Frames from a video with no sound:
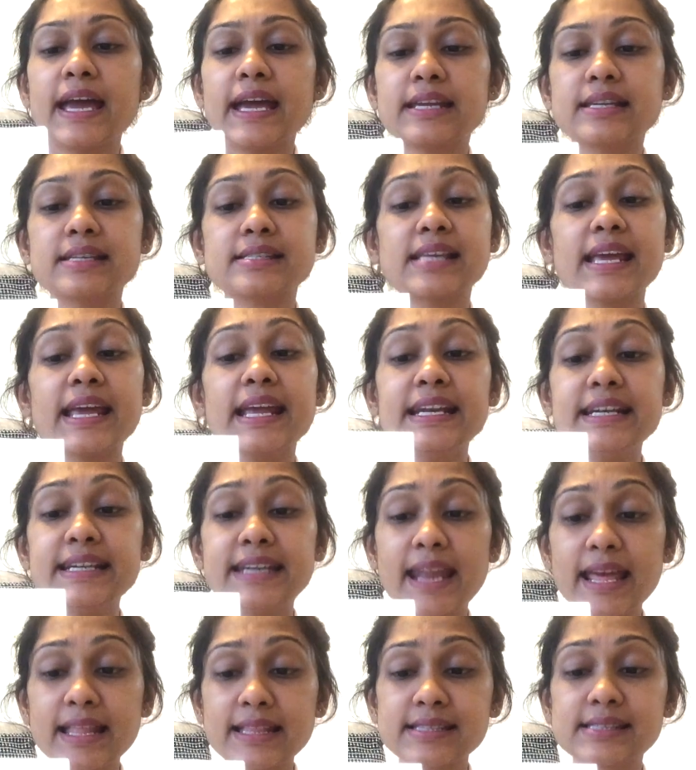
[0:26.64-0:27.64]
It is
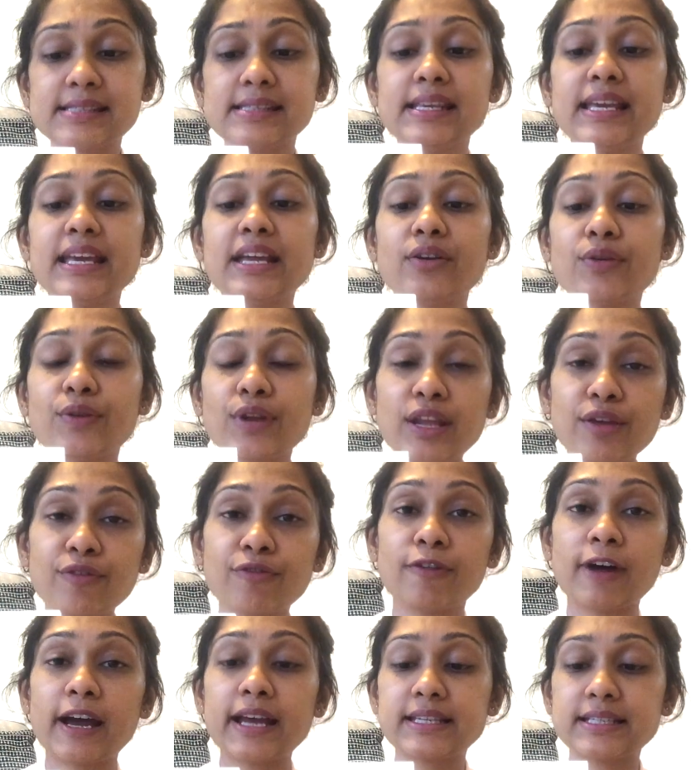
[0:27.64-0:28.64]
intensely
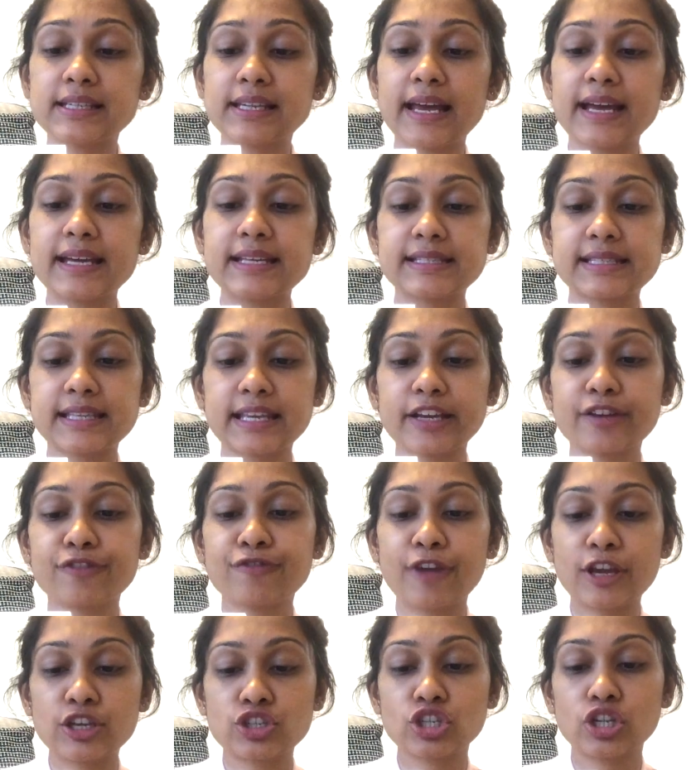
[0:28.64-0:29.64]
revitalizing
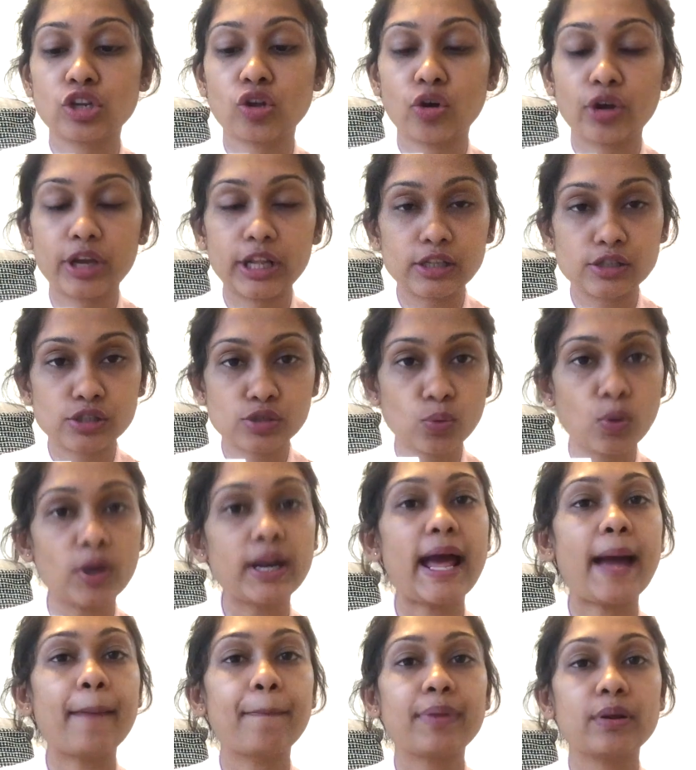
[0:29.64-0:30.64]
facial oil. So what
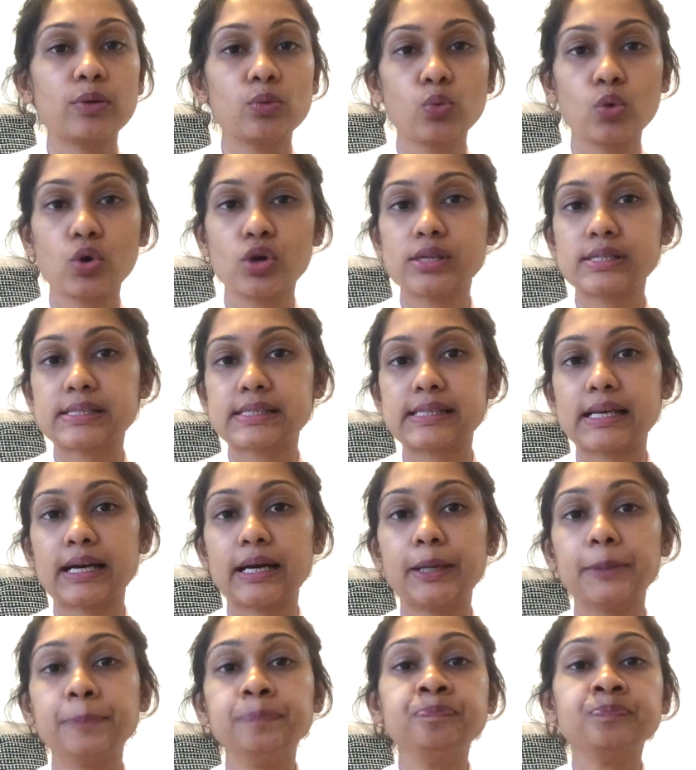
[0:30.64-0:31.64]
happened was,
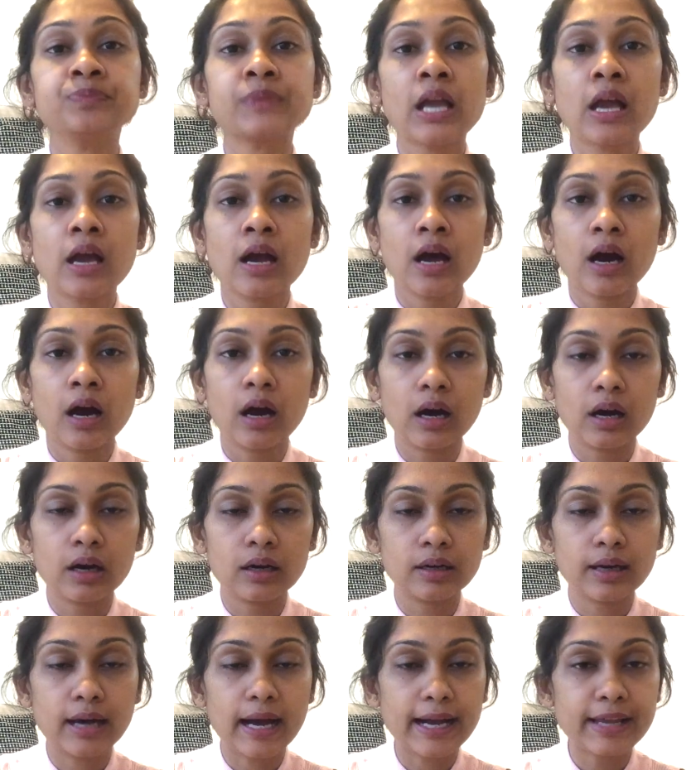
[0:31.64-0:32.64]

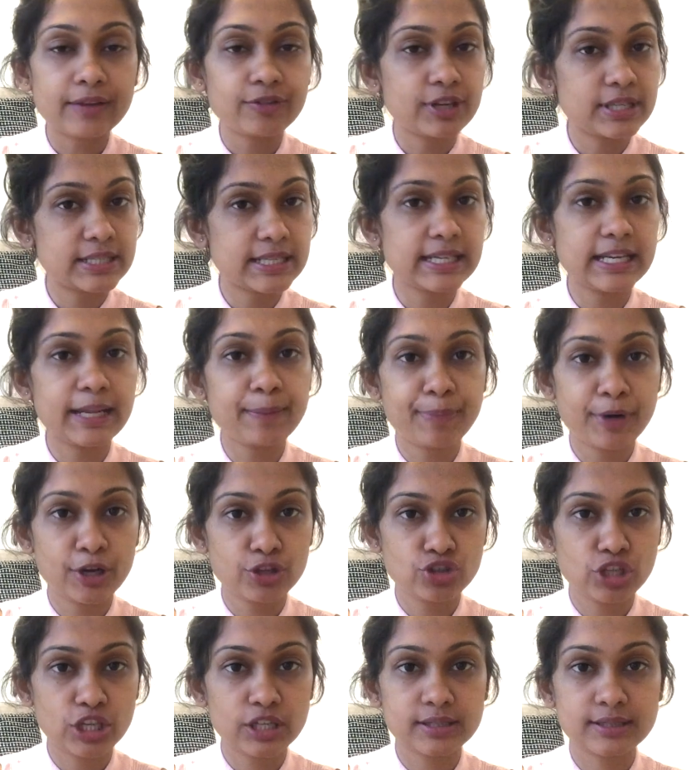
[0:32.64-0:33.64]
I recently
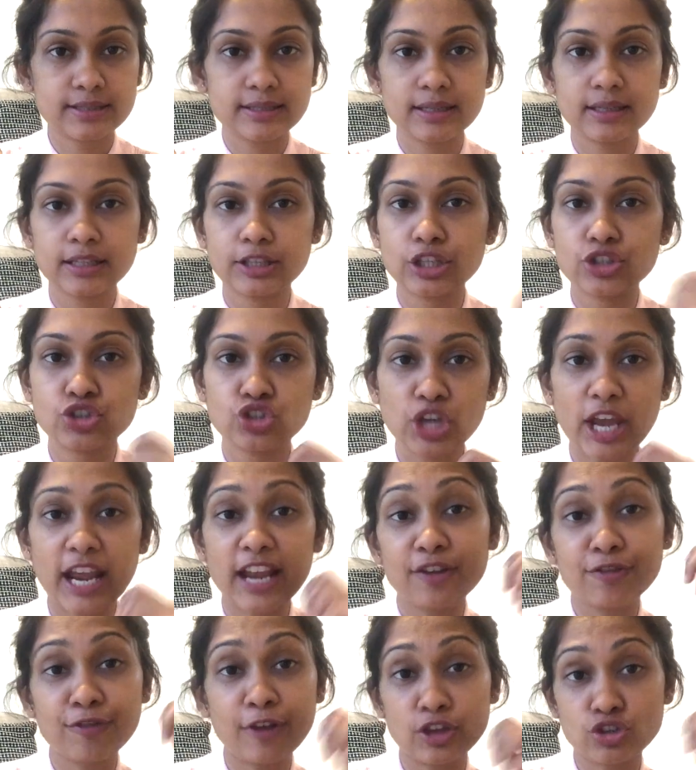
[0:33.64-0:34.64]
purchased the
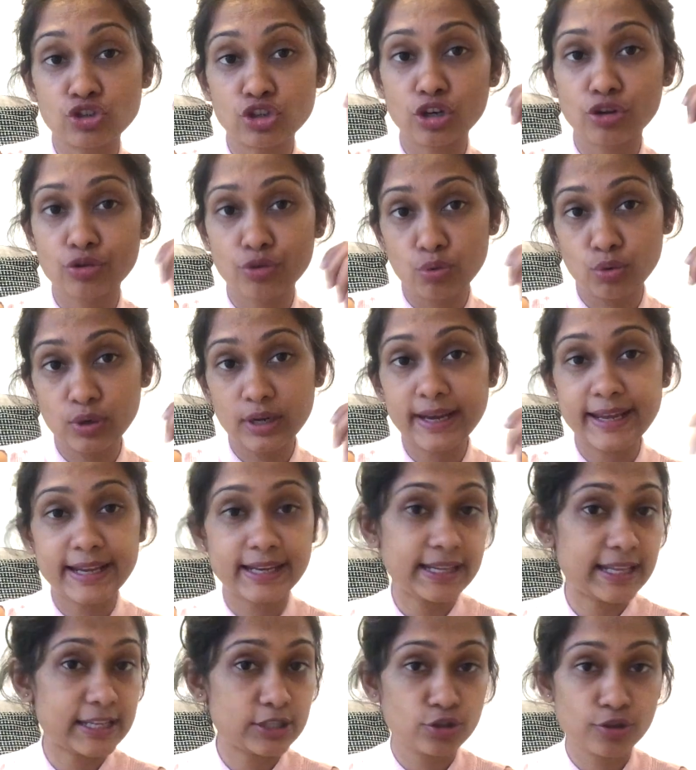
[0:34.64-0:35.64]
Jade facial roller.
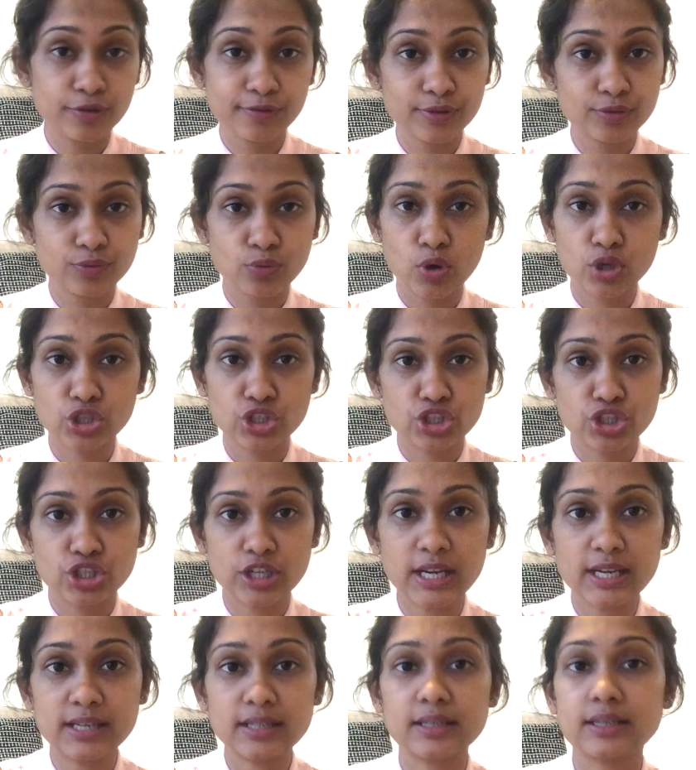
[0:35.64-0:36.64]
In case you haven't watched
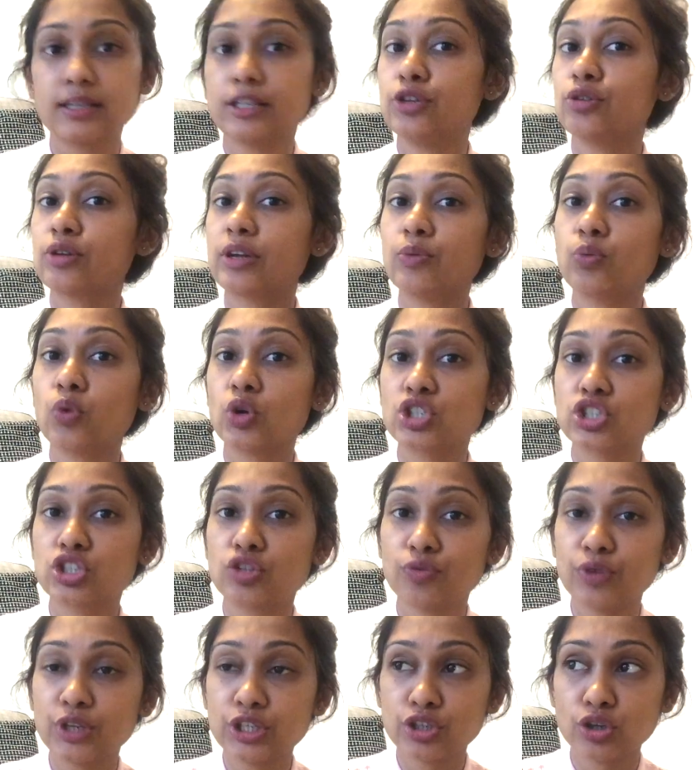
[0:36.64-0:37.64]
it, you can watch
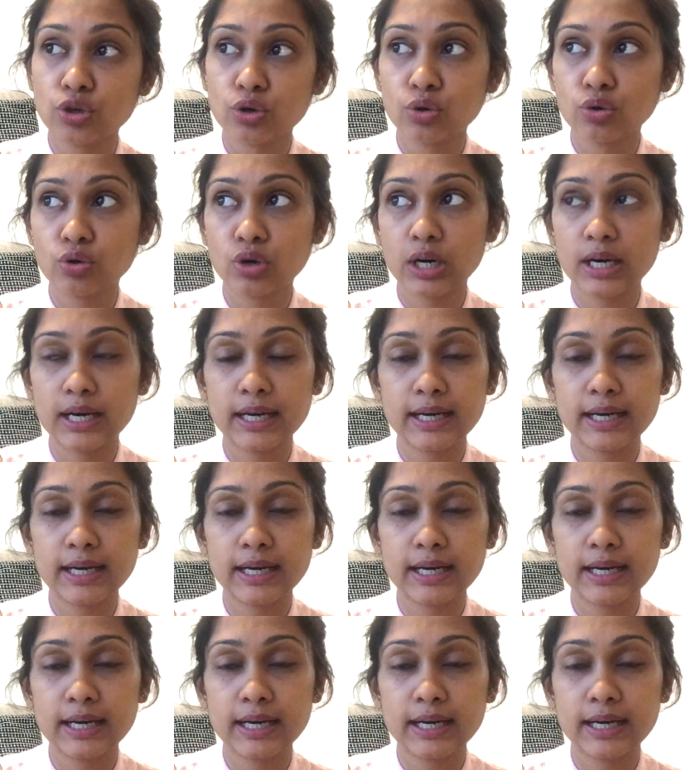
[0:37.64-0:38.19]
the video